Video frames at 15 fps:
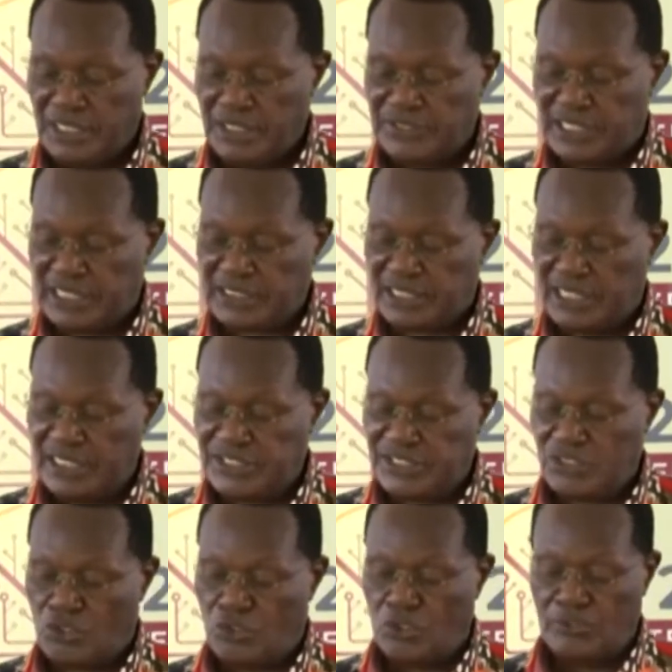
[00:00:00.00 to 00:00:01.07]
His
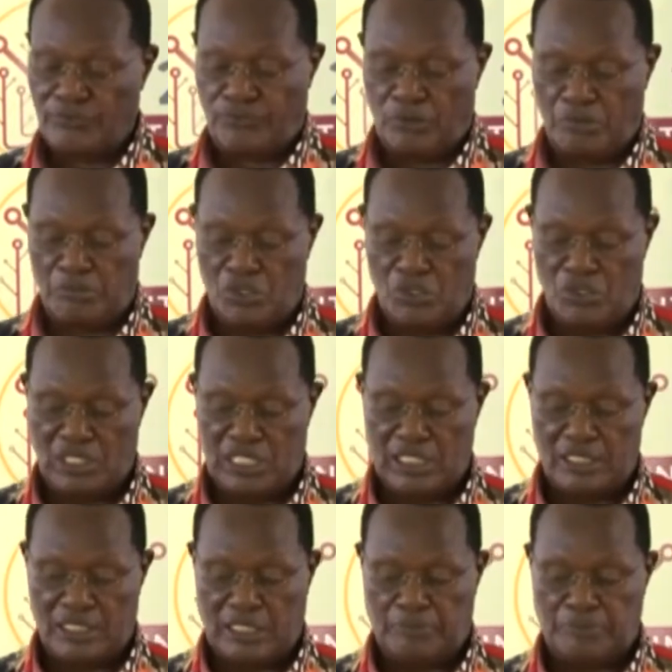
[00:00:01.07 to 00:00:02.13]
Excellency called for more
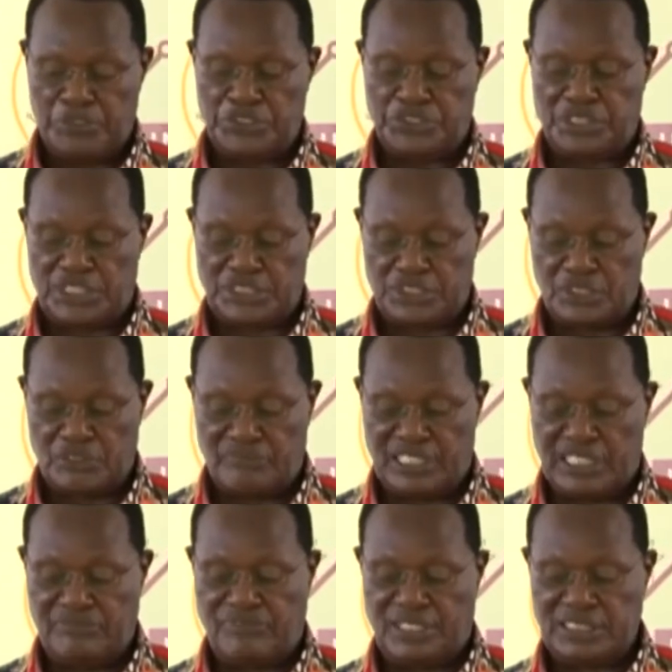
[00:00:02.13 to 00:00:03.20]
appreciation
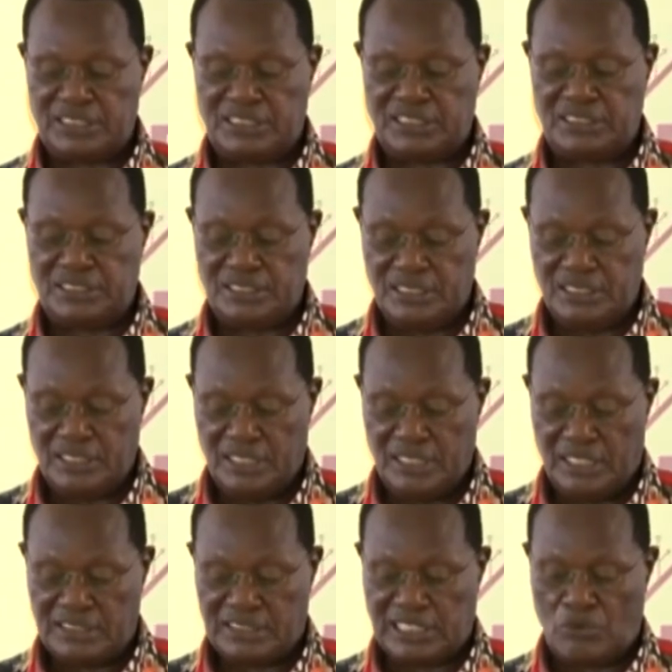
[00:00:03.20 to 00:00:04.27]
of diversity
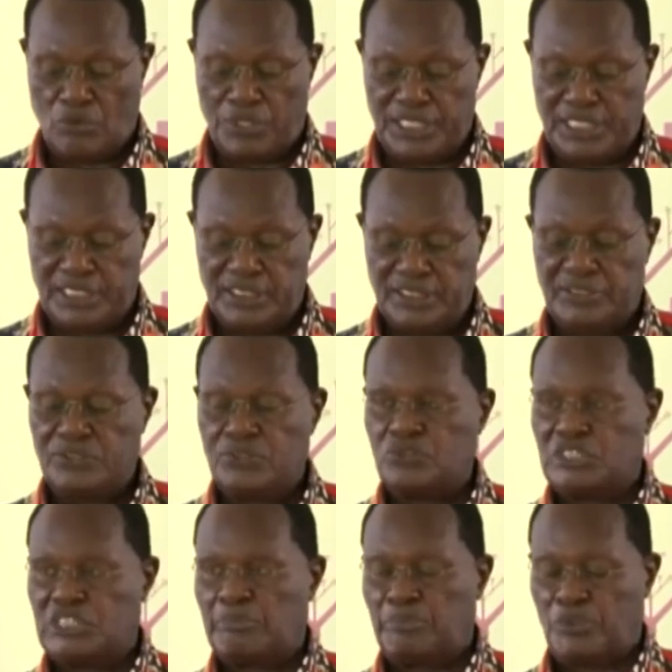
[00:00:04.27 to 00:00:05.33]
as a way
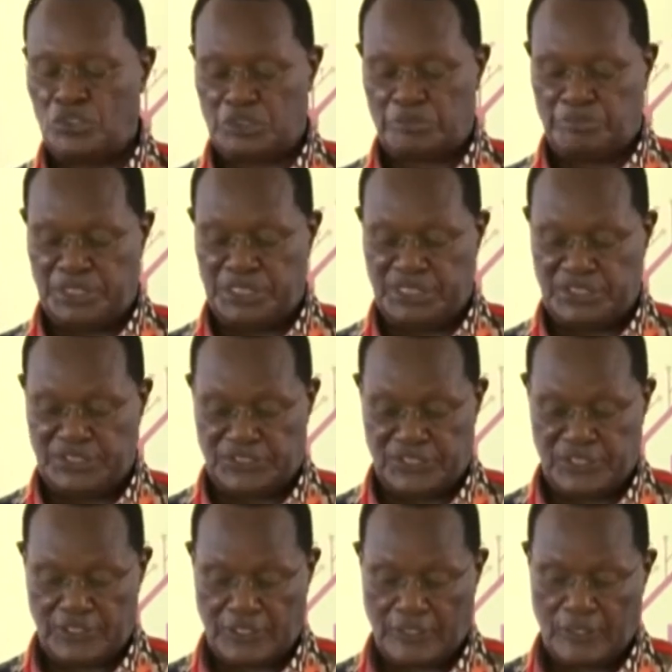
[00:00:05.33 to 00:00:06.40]
to support
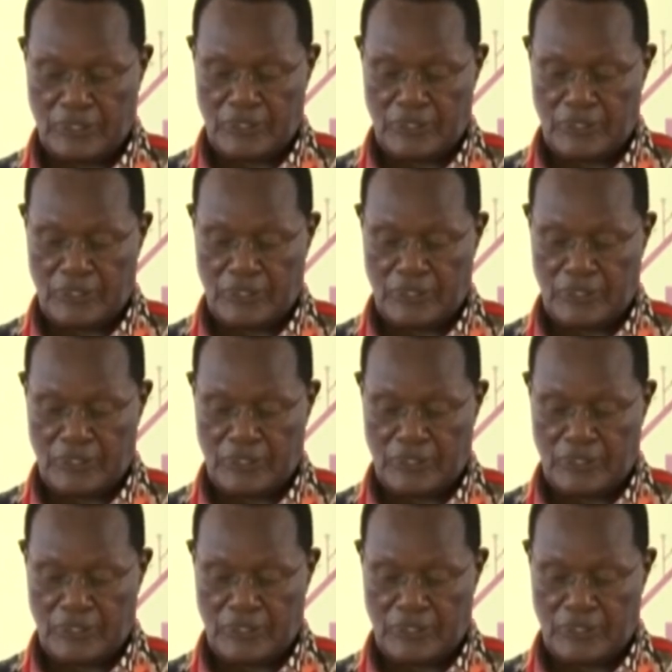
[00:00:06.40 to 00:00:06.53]
peace.